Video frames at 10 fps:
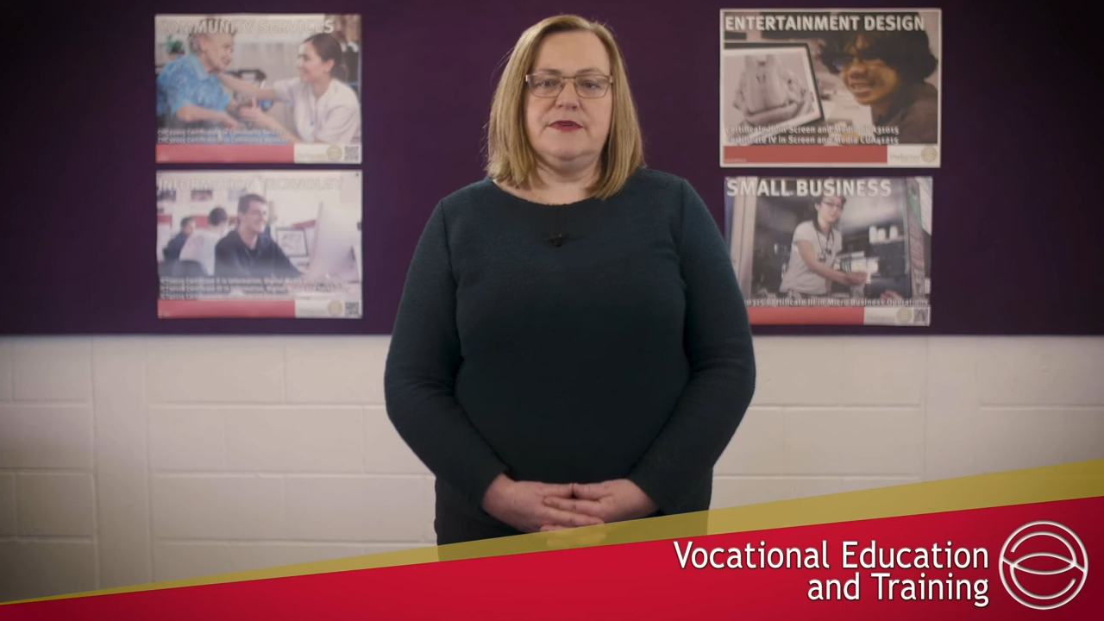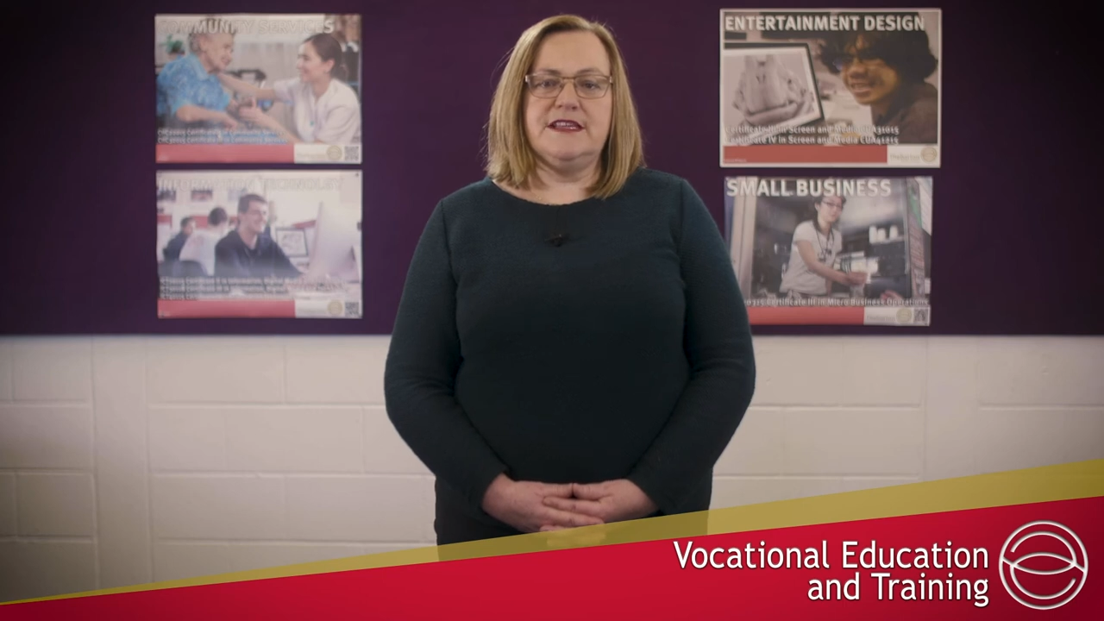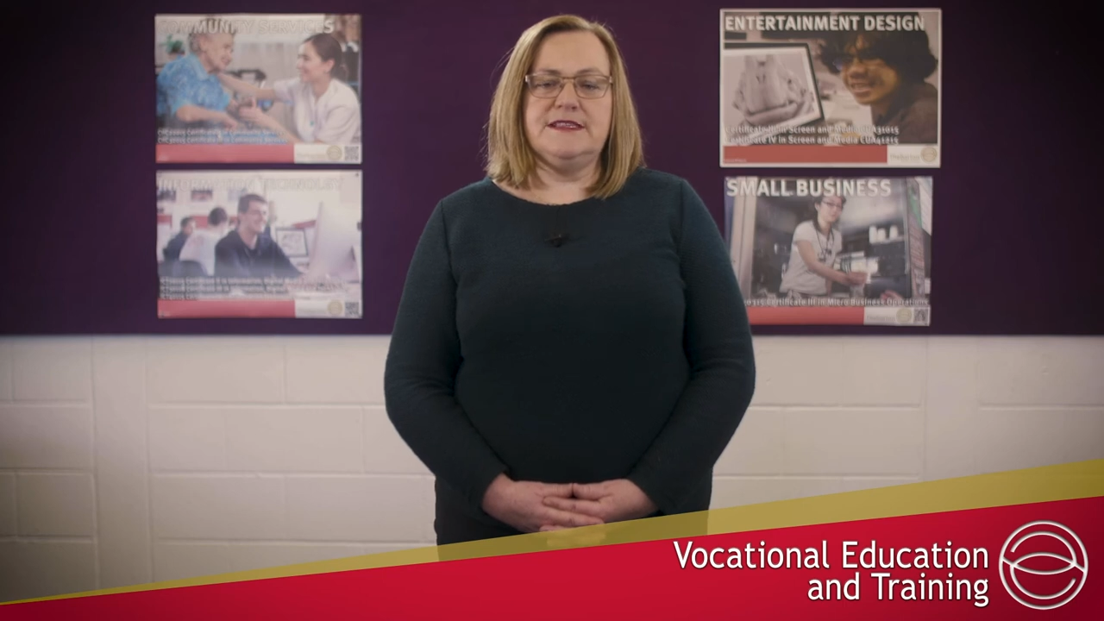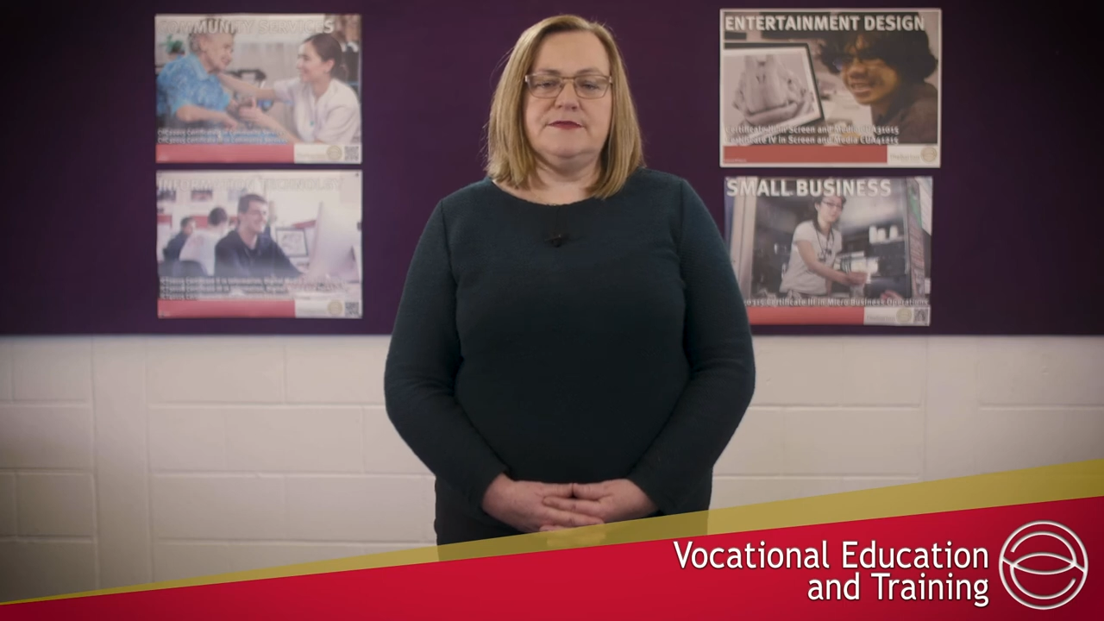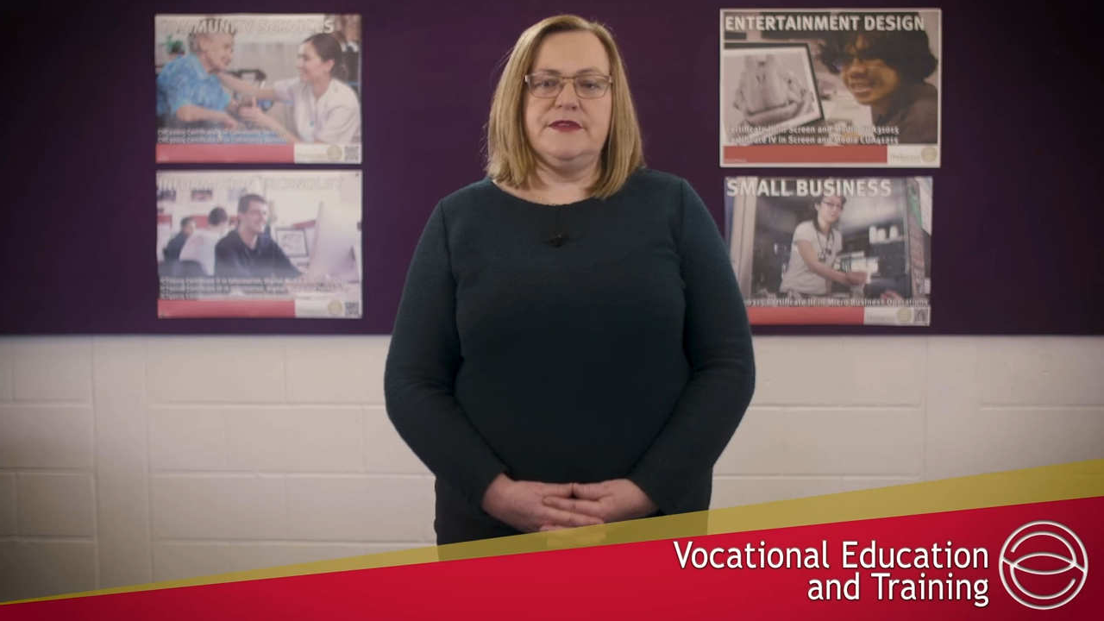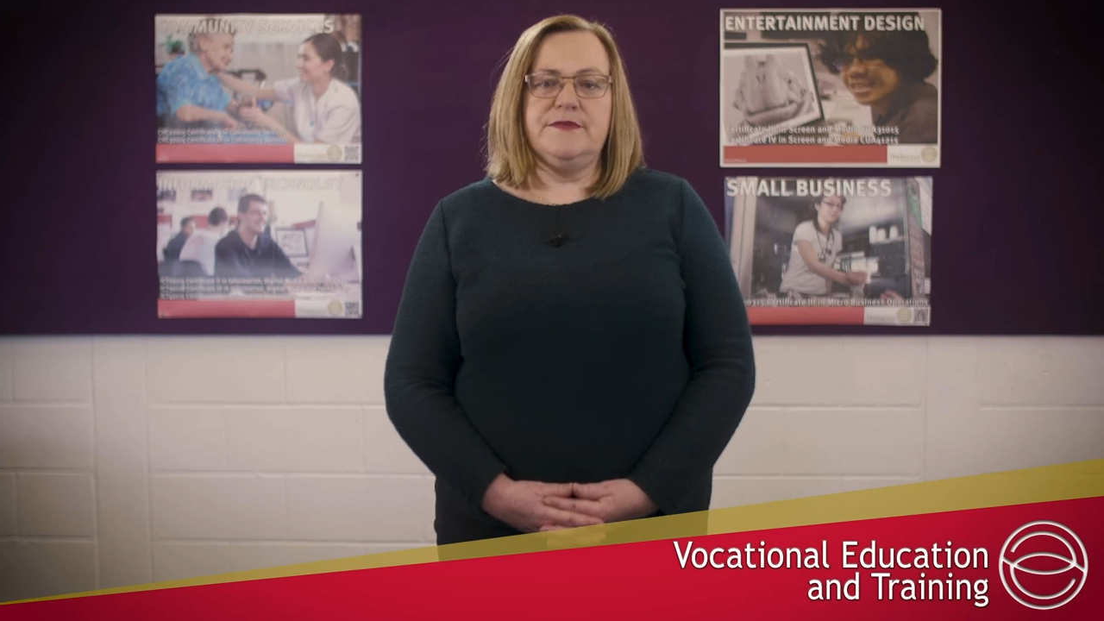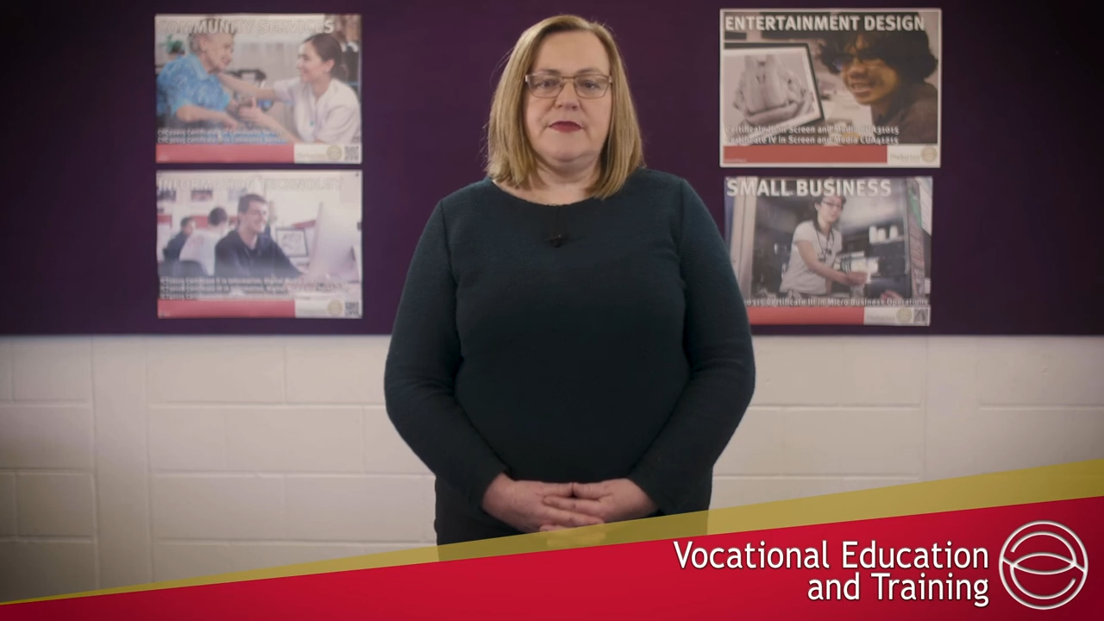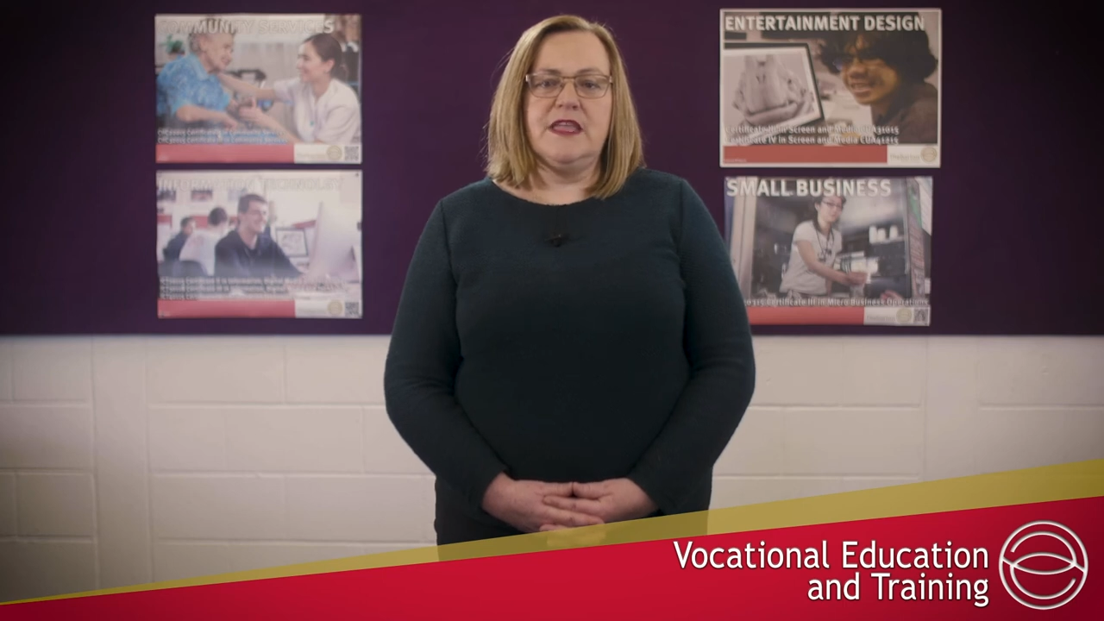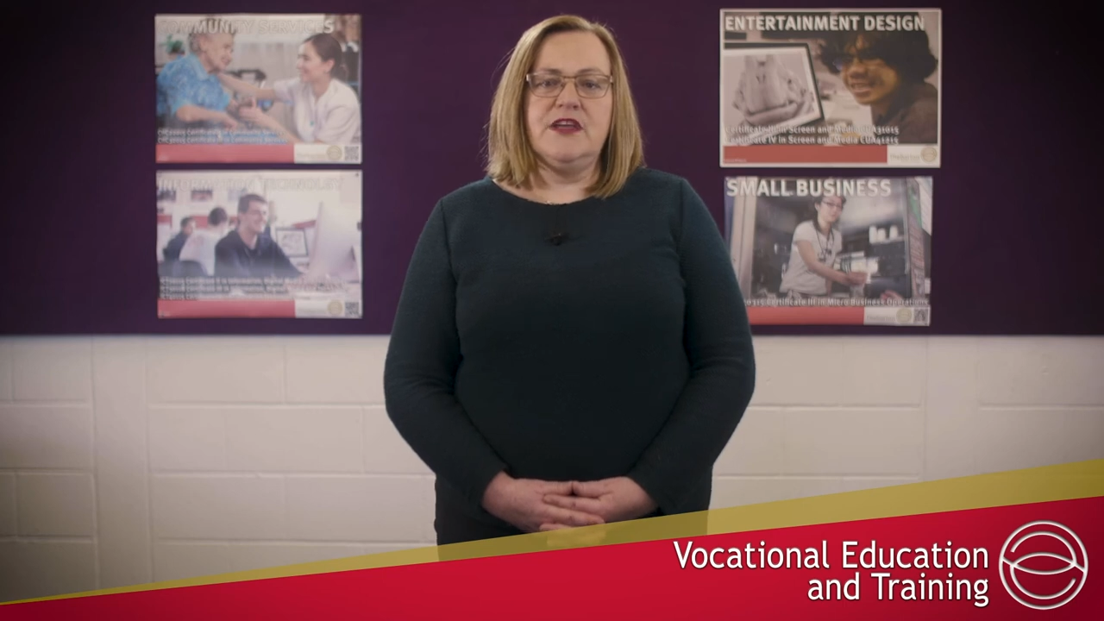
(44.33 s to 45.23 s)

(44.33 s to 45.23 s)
placement,